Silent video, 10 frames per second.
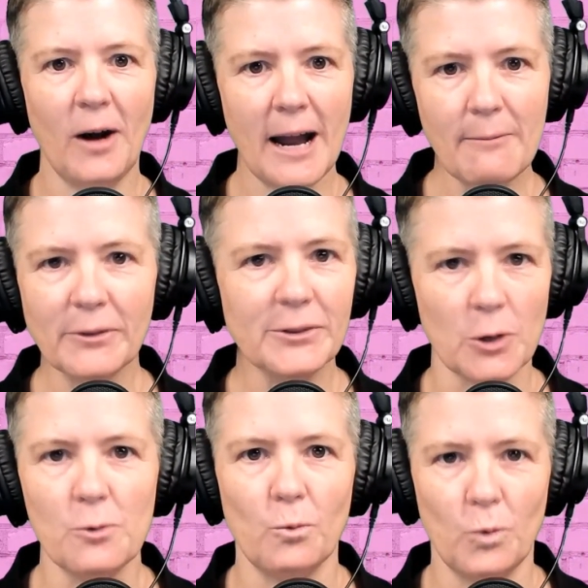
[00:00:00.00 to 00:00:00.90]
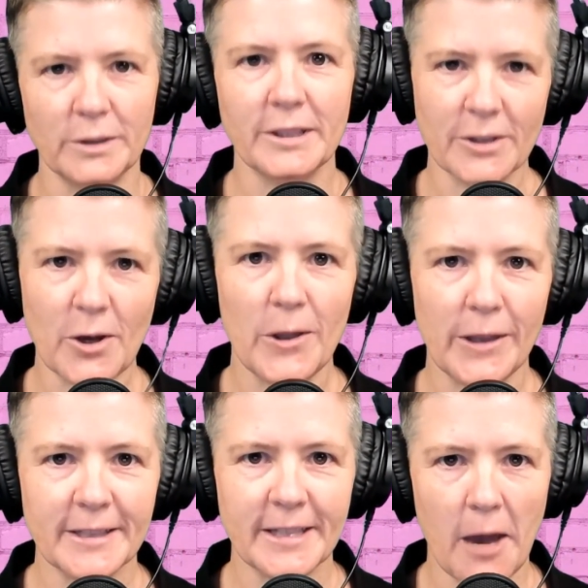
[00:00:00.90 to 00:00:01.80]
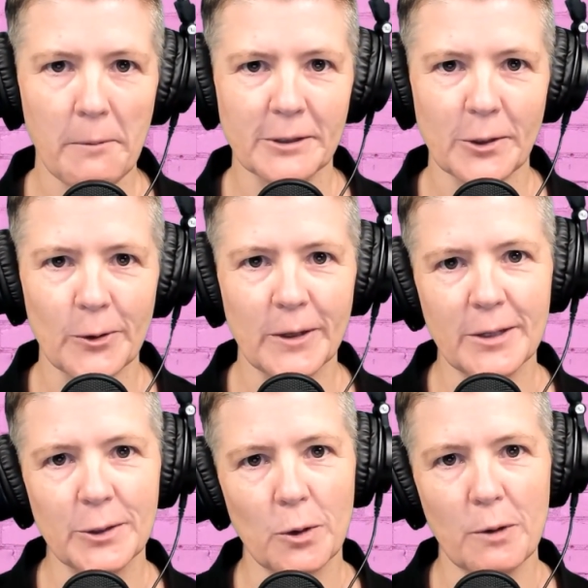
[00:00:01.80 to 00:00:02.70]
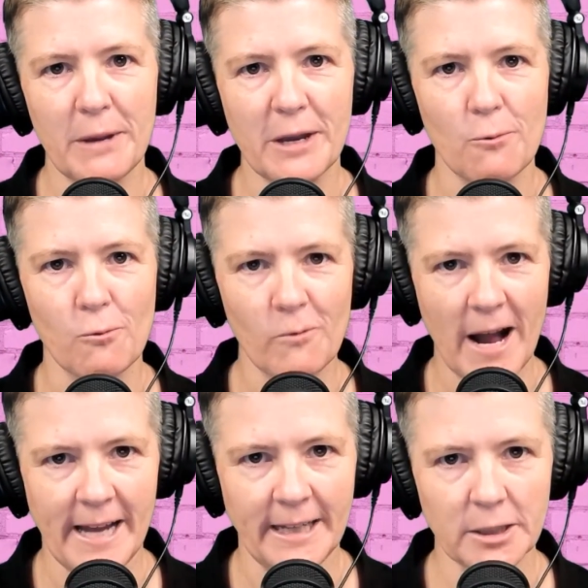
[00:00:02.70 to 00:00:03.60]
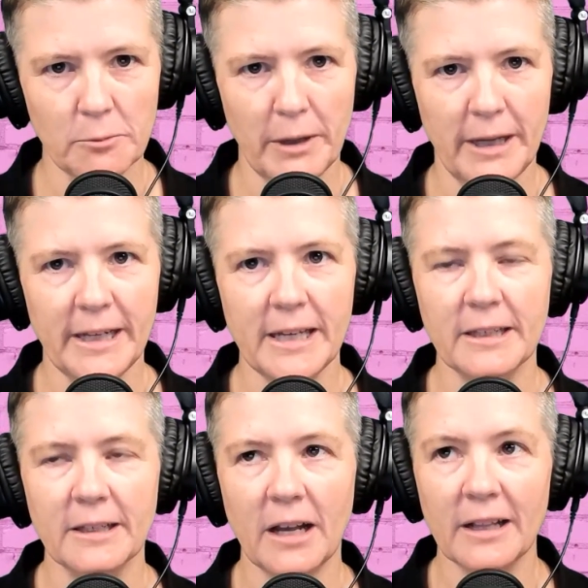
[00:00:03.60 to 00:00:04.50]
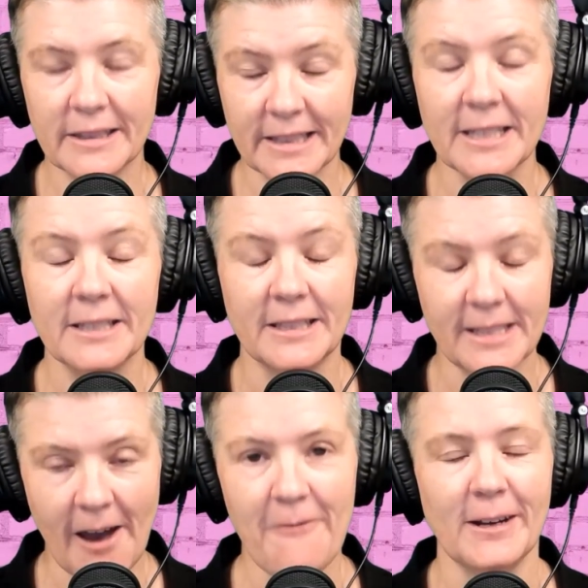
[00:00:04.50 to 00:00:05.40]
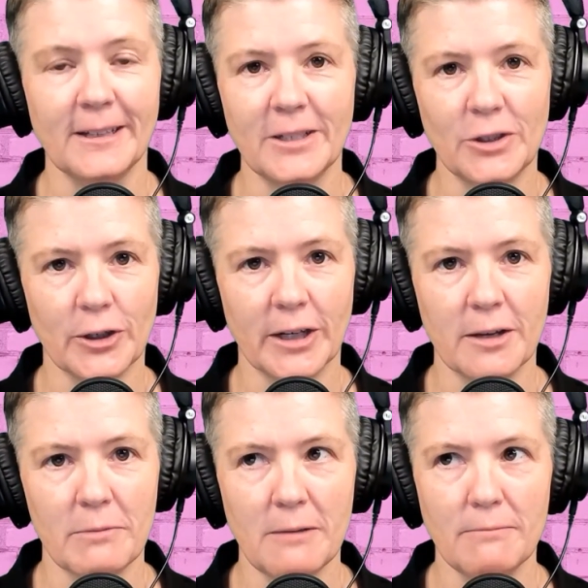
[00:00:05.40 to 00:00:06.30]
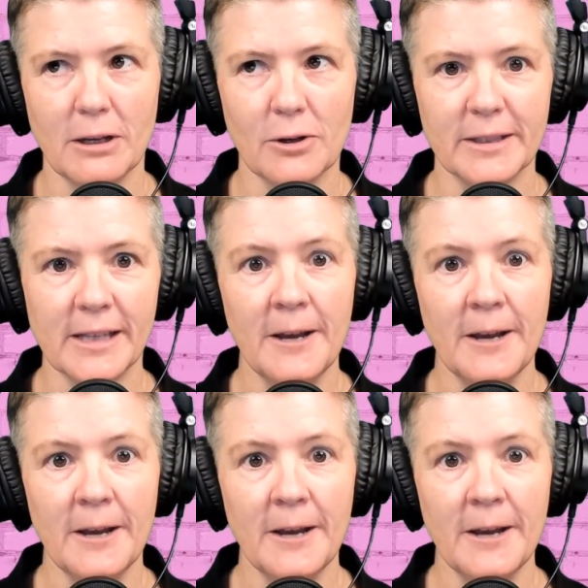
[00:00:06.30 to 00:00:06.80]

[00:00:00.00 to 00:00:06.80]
I don't want to turn this episode into a big rant, but it did definitely trigger me because